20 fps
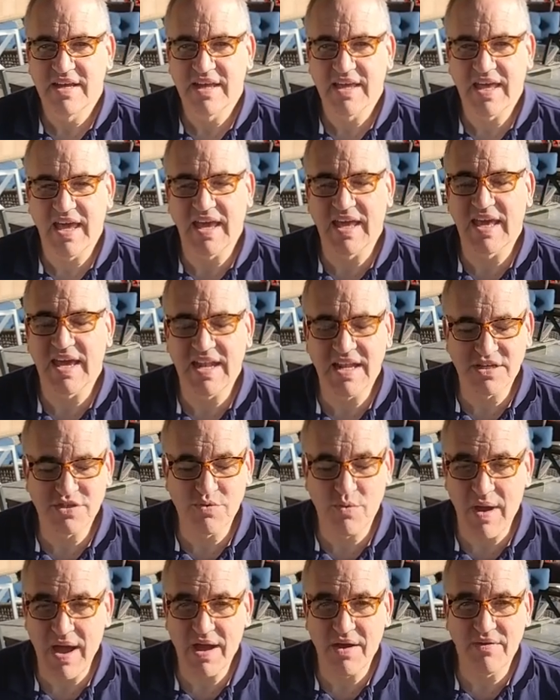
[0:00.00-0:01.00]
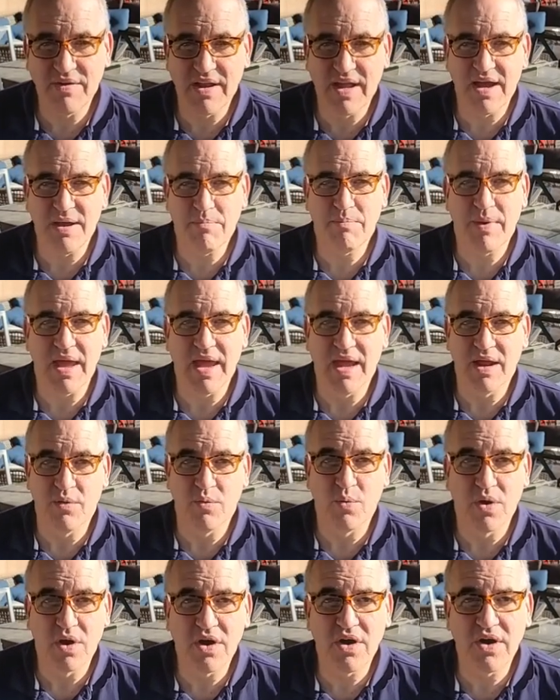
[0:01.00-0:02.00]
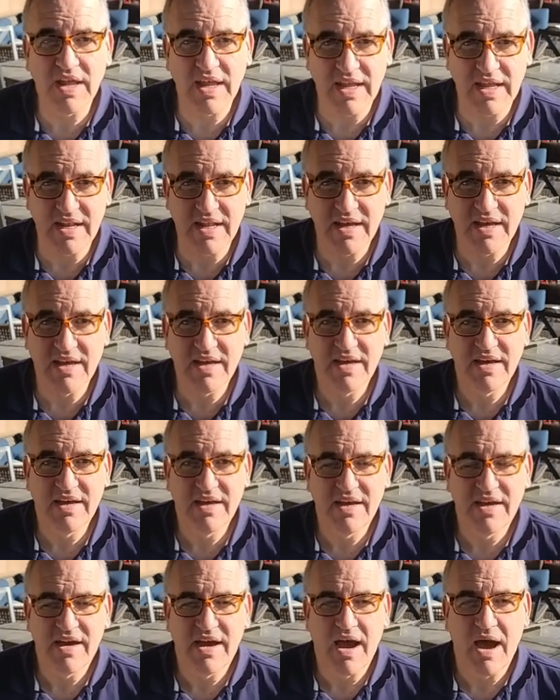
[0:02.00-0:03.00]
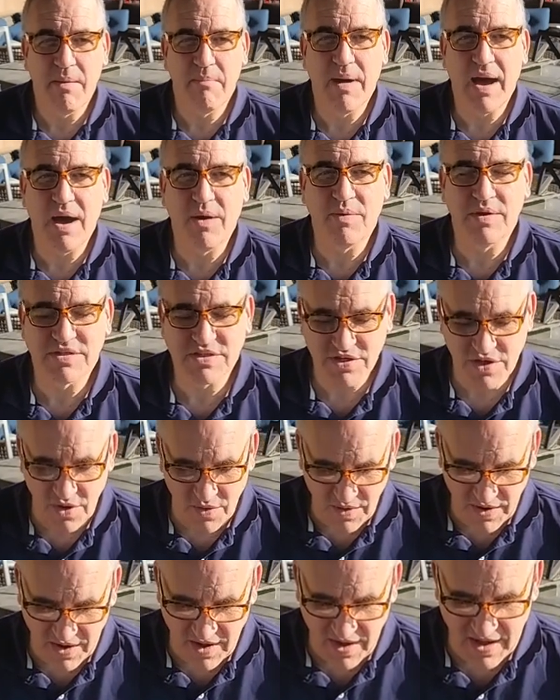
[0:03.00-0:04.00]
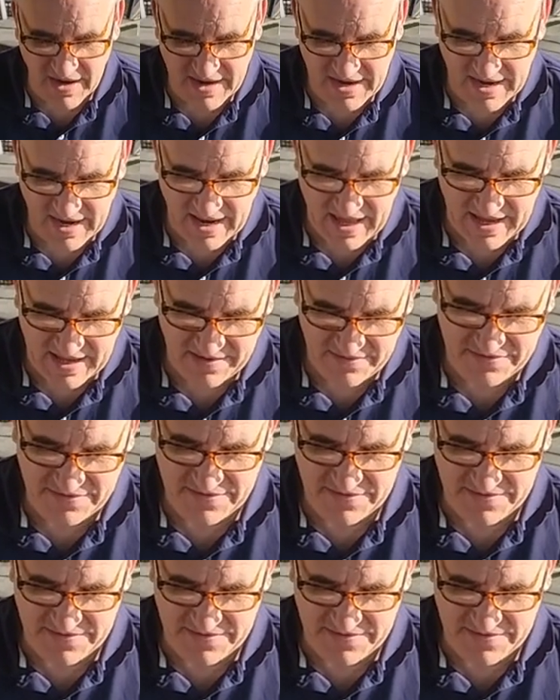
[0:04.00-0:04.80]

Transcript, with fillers: can get us wound up and worried about what's going on in life.